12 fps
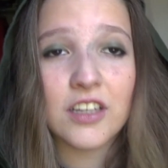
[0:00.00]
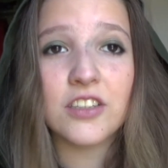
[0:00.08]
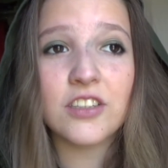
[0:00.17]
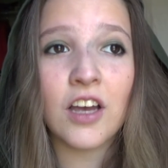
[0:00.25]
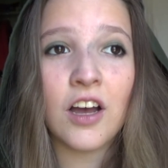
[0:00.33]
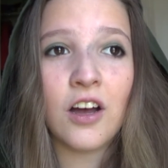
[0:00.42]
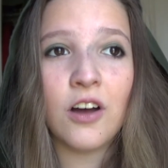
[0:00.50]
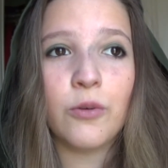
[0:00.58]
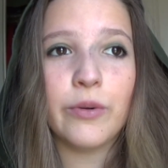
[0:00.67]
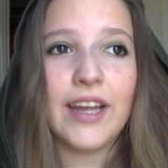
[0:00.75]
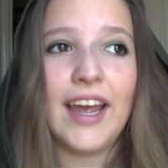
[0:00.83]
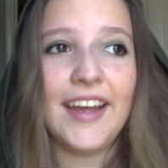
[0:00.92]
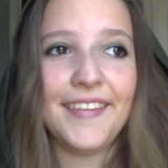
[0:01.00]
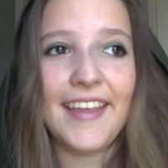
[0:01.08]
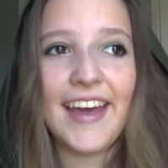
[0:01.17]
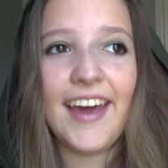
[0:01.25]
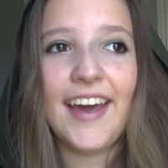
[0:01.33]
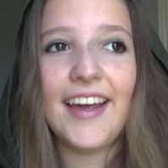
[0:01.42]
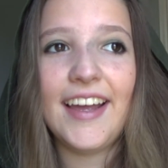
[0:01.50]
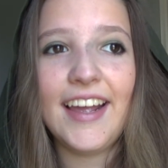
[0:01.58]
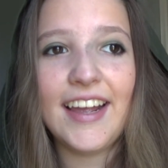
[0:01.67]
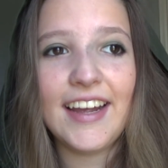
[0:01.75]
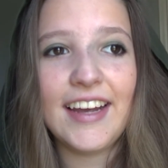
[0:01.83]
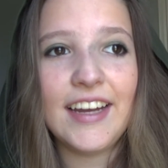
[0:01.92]
So we had that
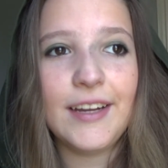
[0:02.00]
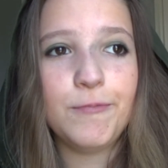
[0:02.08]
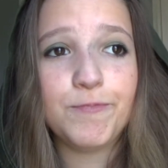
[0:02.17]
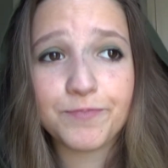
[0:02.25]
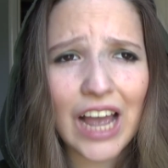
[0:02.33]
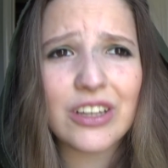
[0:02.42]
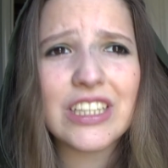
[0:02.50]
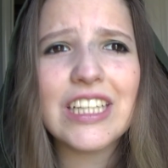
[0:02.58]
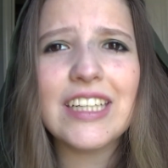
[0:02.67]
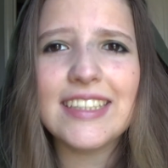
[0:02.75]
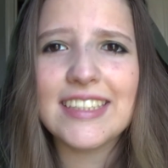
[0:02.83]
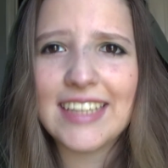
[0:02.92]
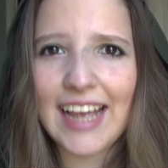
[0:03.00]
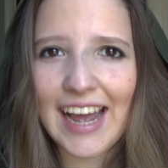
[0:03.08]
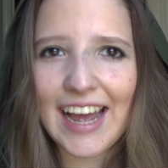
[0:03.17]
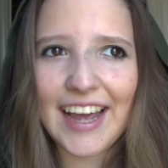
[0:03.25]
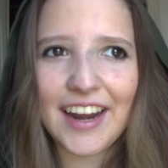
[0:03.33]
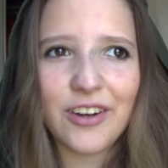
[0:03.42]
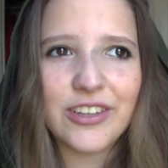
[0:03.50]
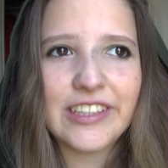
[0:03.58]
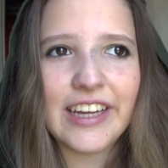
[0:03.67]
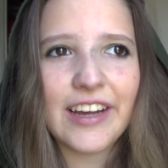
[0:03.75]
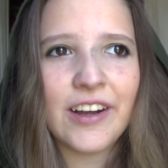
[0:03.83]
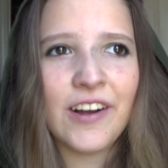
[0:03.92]
and I was a little sad. I was
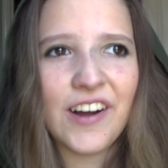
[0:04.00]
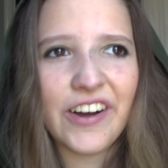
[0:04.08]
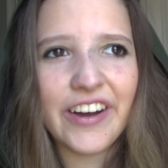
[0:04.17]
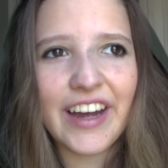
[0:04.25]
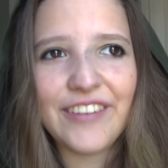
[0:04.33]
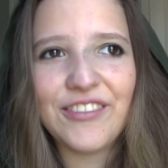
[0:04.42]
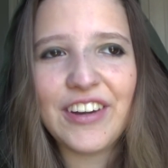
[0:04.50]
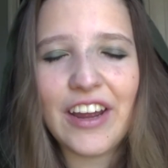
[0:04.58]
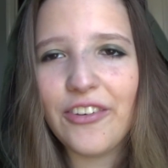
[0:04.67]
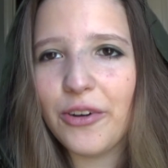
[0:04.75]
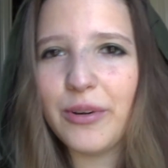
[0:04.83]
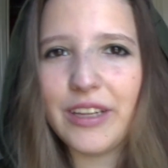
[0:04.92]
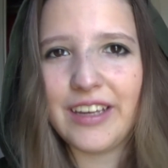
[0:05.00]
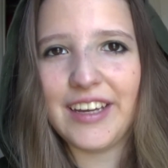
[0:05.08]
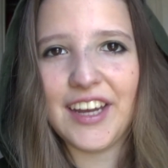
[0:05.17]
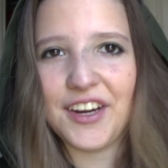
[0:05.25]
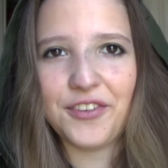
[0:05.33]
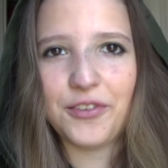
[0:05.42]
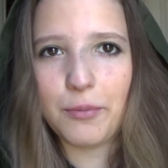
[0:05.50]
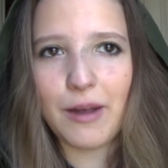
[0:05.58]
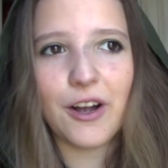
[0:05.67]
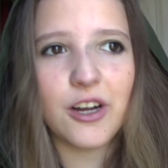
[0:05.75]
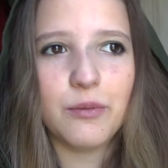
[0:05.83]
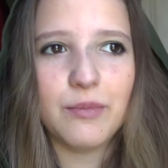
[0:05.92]
like, aw, I've never really cared for
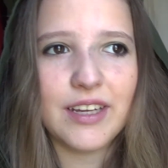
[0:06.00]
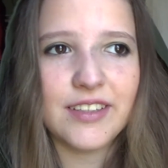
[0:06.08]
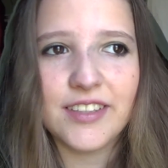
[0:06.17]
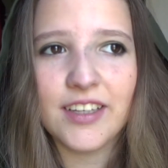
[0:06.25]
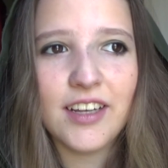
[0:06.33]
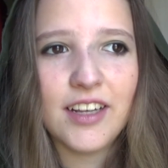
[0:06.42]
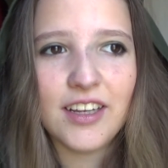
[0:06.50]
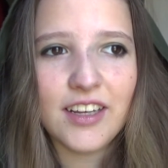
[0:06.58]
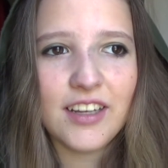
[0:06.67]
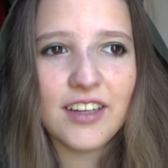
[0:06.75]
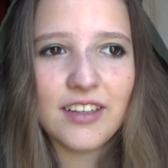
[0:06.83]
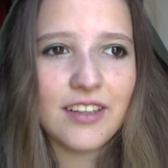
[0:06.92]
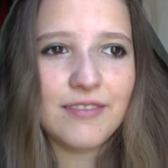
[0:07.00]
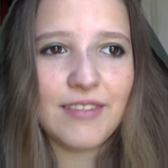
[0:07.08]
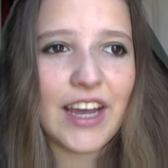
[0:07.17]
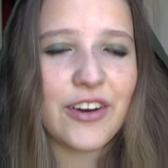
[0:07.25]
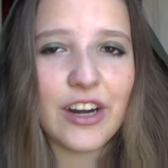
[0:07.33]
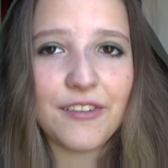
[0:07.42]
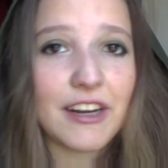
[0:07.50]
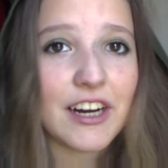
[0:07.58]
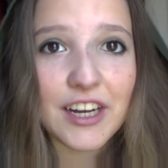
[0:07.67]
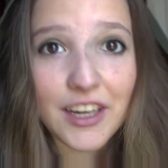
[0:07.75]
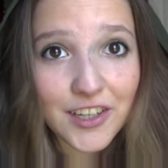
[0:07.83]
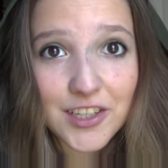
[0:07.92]
Malcolm as that great of a
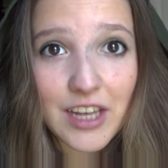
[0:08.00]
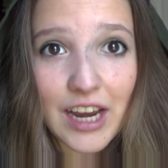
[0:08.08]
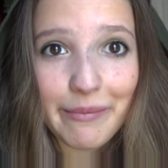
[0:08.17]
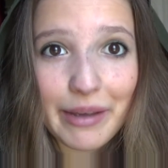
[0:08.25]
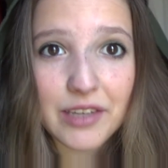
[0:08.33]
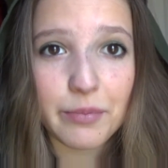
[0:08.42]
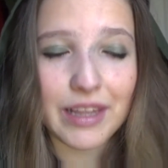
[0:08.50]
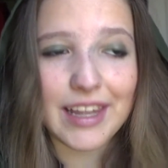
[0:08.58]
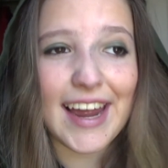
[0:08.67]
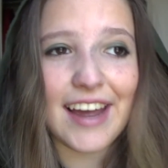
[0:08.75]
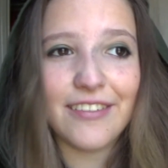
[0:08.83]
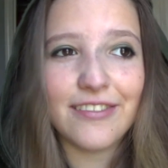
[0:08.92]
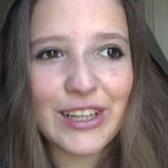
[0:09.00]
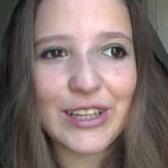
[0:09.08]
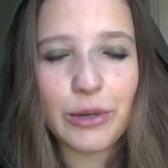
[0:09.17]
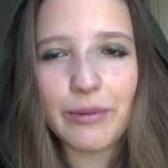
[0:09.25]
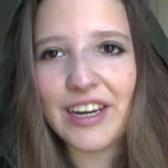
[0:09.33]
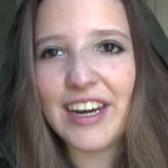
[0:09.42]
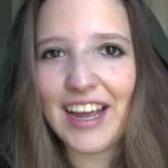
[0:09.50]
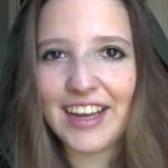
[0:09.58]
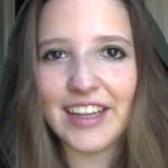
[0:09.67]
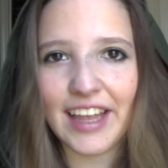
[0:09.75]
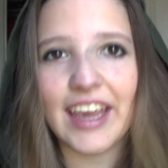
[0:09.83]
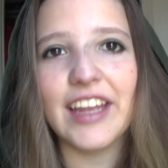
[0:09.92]
character. He just kind of makes me laugh a little bit,
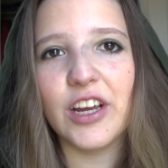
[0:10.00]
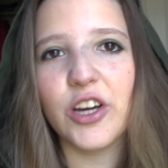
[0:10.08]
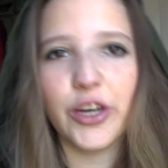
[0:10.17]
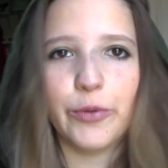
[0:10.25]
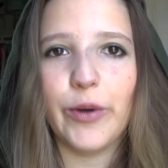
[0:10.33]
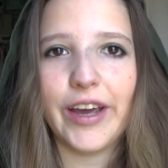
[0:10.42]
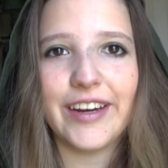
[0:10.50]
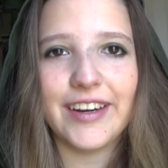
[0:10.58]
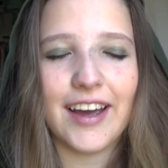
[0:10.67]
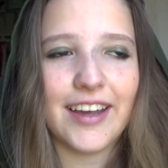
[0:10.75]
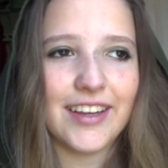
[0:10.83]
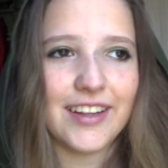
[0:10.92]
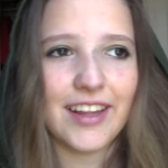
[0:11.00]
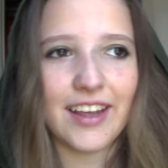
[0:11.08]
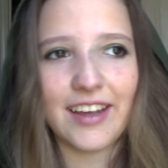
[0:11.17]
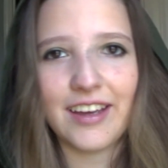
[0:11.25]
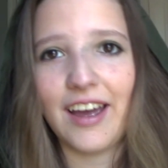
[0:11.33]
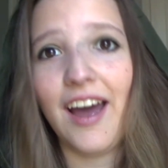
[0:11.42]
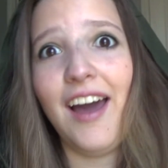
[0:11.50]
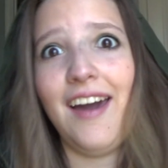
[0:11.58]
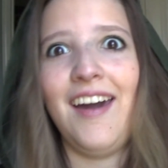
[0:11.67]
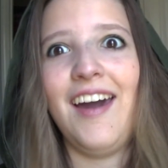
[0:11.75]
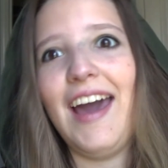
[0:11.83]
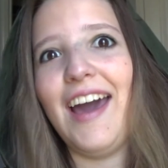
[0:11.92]
in a good way, not in like a
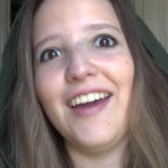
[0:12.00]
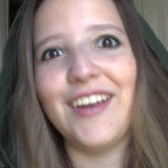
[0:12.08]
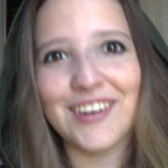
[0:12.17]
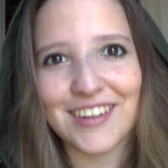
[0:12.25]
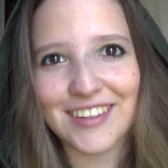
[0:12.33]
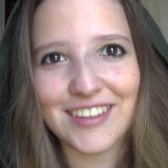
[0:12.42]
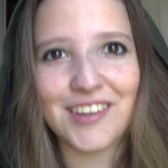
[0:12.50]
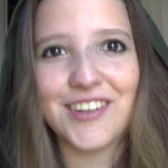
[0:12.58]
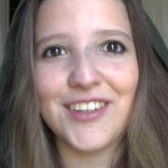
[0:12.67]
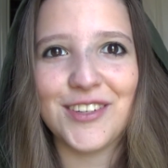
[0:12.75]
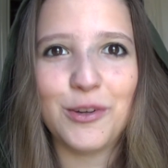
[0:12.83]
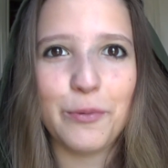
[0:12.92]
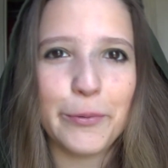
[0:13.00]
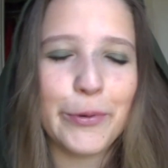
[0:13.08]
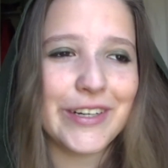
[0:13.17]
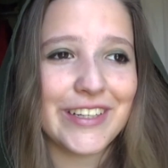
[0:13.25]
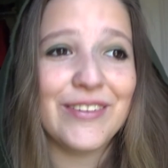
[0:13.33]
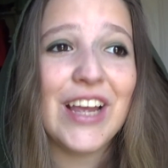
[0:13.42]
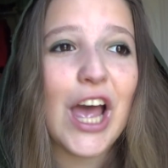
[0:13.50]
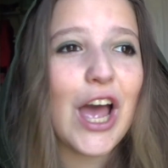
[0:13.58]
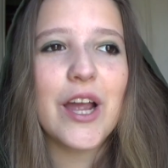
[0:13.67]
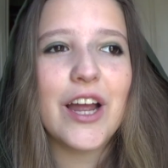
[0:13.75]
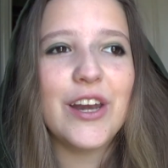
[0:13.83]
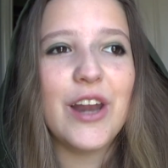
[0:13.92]
ha-ha, you're such a stupid person.
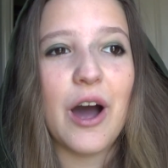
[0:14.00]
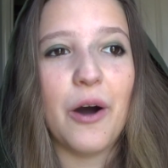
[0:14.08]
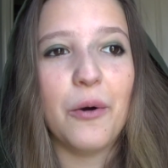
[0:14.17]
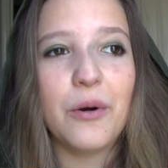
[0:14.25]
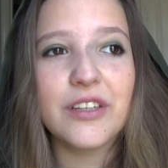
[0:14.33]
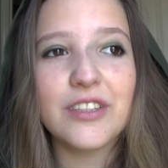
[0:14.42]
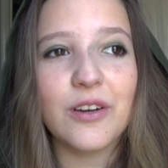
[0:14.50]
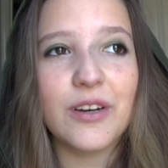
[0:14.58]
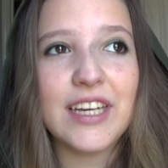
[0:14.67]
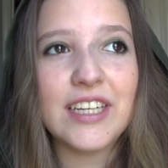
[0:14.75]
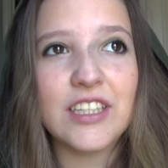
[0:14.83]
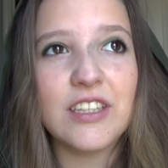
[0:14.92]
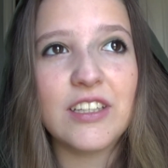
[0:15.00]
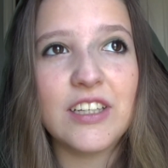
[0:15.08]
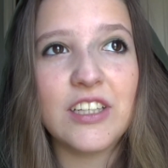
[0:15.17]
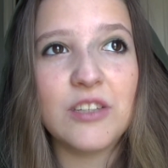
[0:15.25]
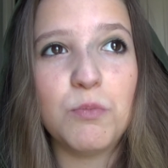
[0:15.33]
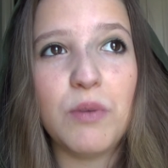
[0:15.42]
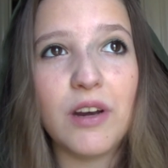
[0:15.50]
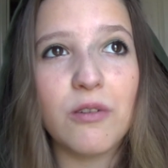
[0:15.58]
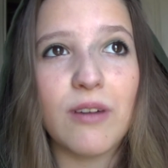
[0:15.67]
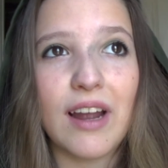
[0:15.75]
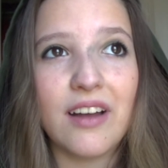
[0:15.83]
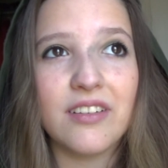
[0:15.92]
No, so he's been
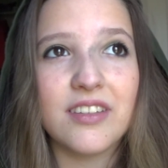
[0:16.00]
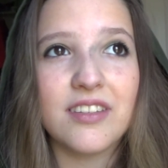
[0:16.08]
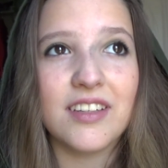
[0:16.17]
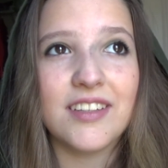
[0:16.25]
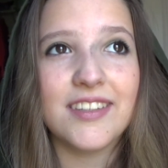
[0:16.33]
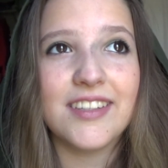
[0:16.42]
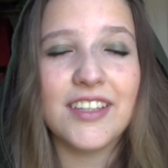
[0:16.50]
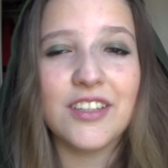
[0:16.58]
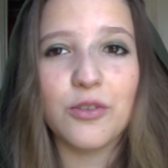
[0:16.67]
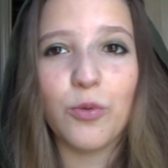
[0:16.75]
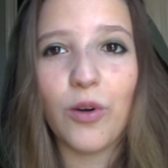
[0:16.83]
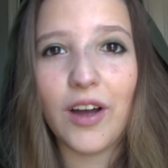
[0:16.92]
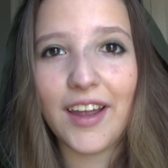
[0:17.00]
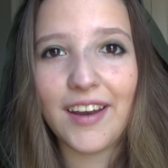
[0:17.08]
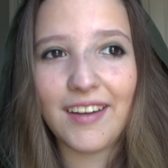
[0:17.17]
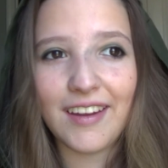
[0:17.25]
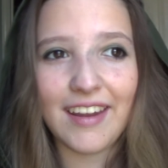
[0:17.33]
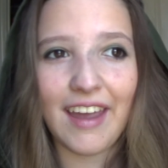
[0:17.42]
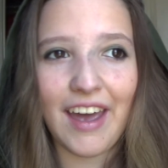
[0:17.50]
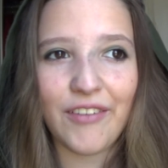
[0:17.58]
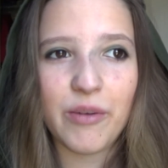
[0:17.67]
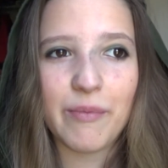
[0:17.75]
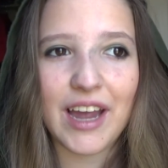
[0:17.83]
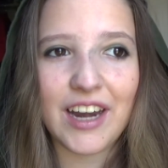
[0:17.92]
around since season one, and to have
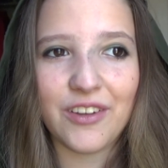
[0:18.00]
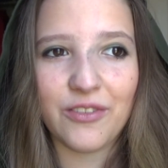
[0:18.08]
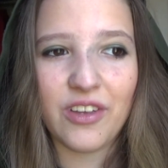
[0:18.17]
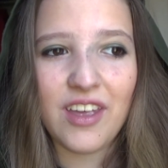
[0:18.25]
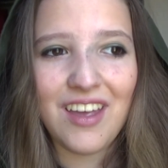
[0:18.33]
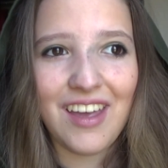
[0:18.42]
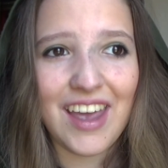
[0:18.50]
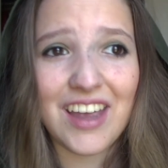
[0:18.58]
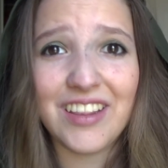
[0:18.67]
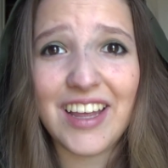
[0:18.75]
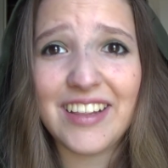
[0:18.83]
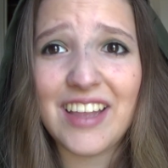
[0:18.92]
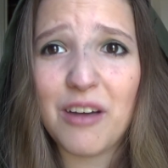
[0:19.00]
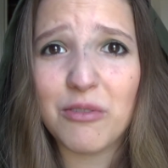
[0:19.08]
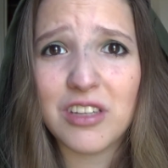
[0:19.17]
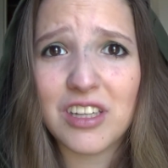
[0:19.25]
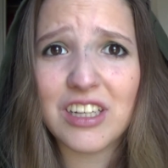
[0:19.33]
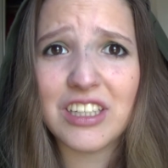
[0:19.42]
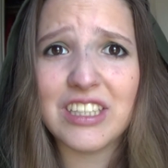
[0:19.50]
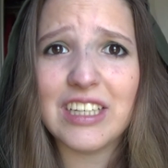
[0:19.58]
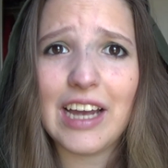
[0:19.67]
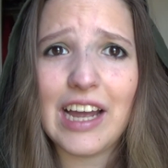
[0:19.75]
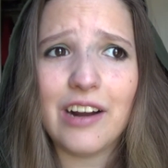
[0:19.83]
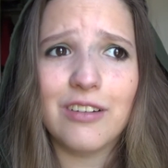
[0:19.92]
him kind of end like that was a little
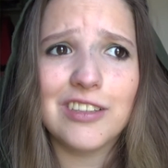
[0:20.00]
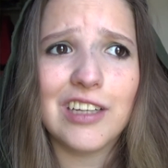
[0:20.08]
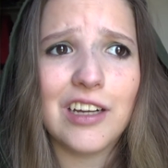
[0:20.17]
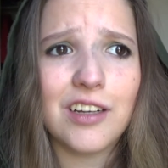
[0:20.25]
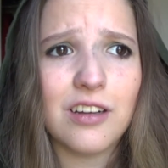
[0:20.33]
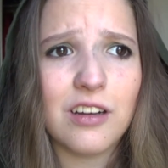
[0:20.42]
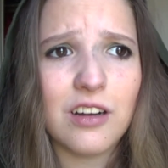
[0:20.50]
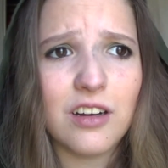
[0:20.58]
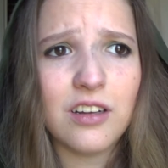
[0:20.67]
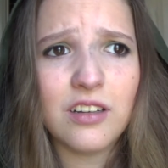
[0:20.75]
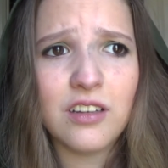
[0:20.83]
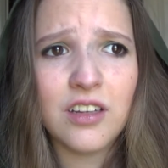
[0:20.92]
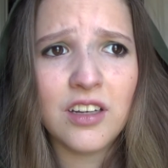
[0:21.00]
sad. I was like, aw.